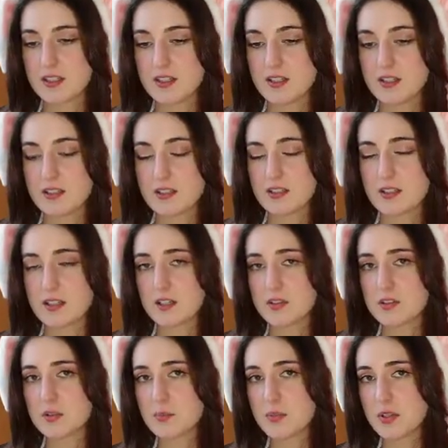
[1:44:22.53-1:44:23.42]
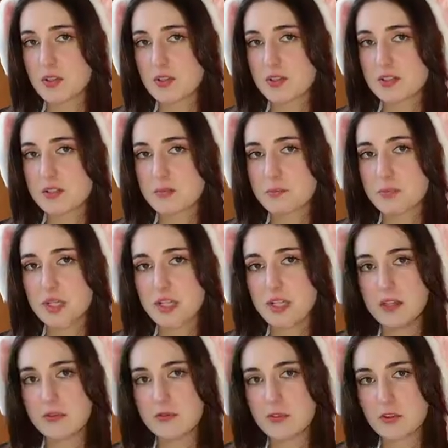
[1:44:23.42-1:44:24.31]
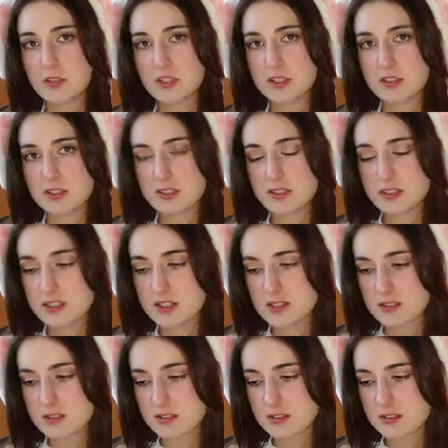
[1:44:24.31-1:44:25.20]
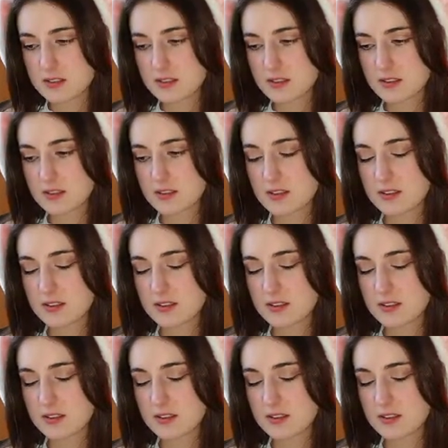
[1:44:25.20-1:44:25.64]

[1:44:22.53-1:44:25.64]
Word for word: and another person pay for their sins?